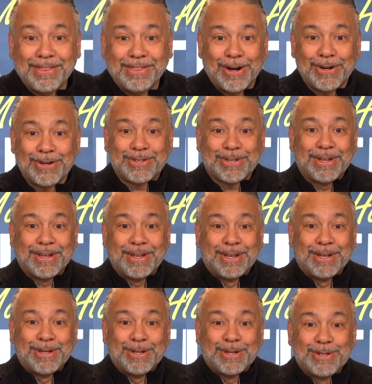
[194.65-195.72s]
there's
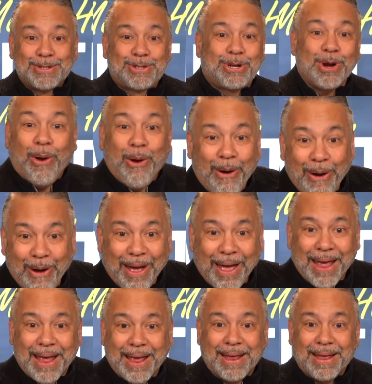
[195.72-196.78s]
joy.